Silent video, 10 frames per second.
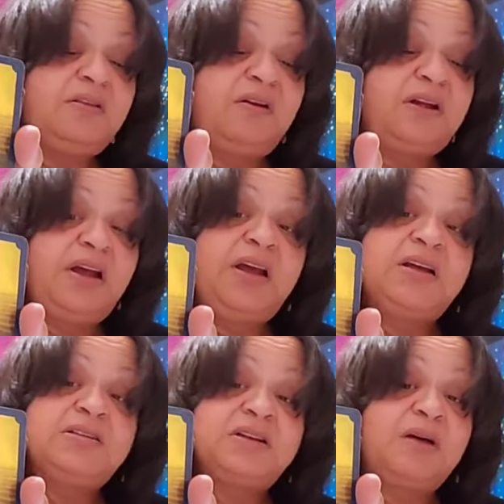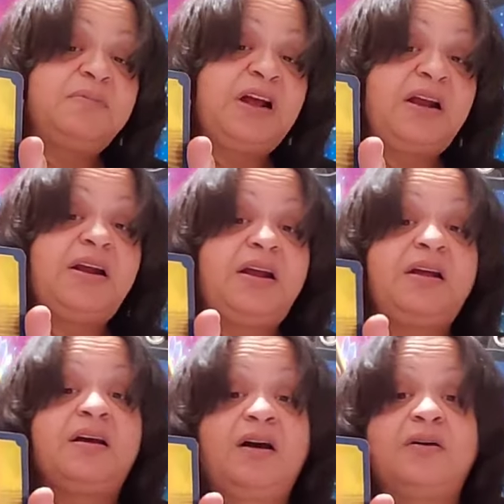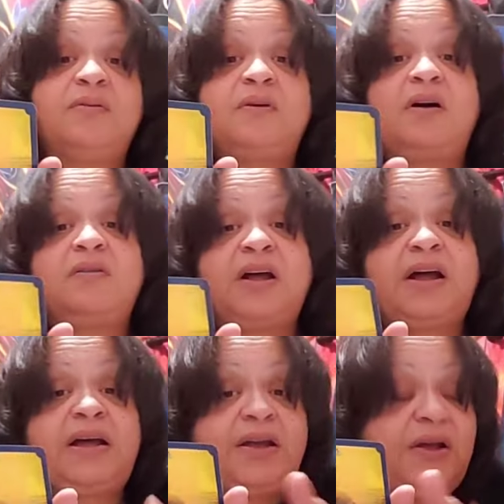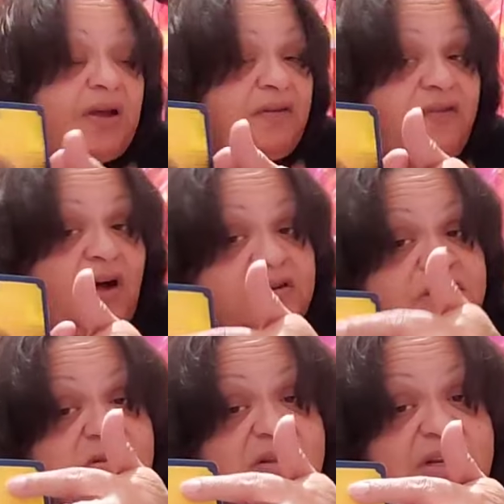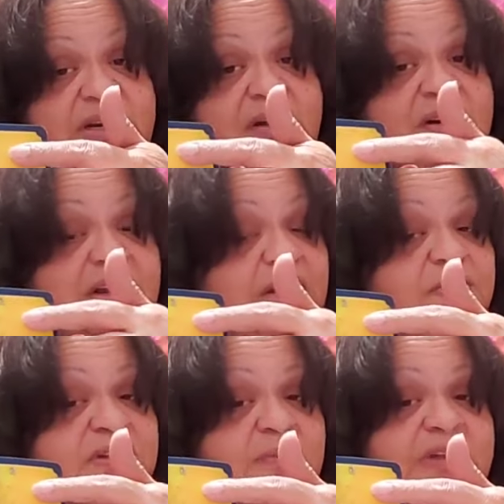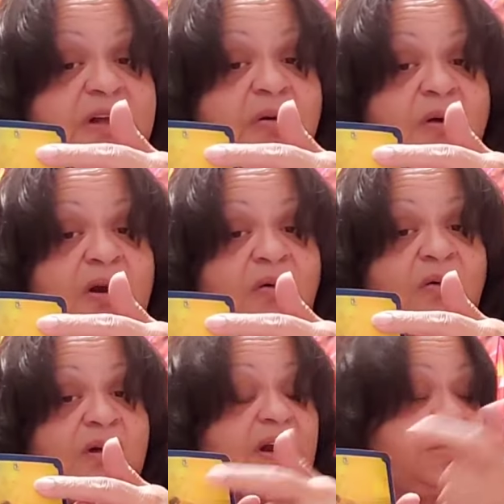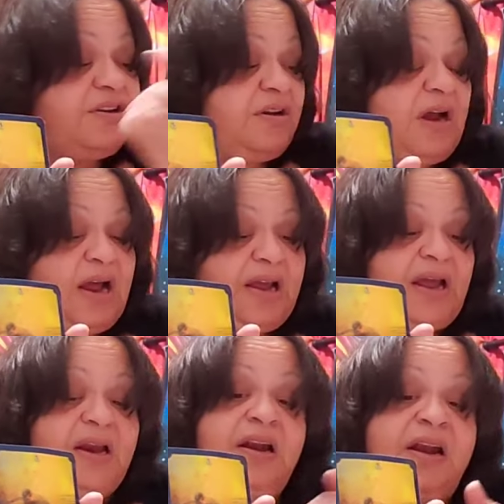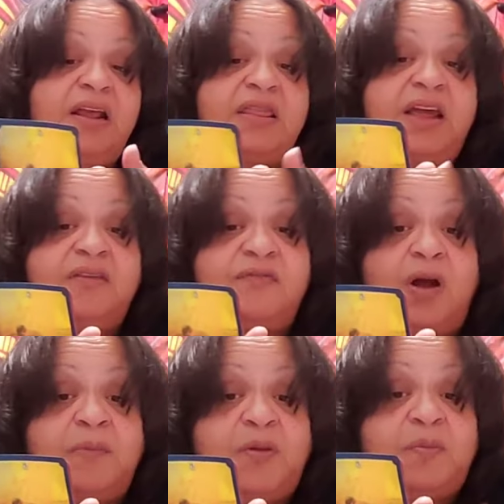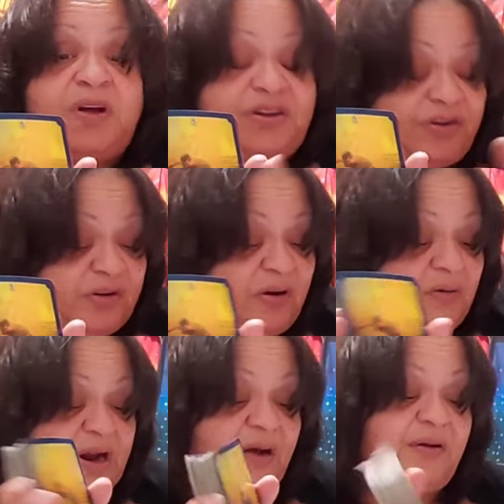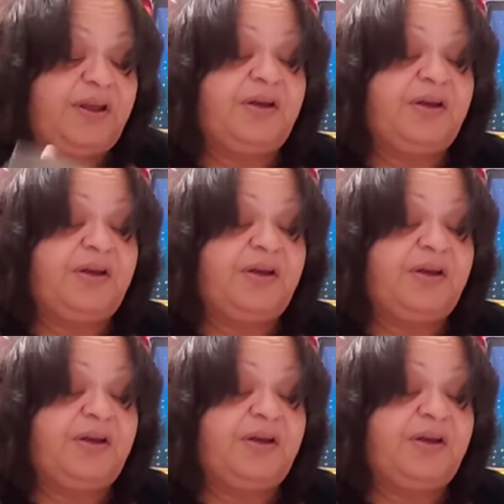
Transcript: Throw your hands up, let it go, okay? Fought tooth and nail to keep something going on, and you're not gaining anything from it, but you can go down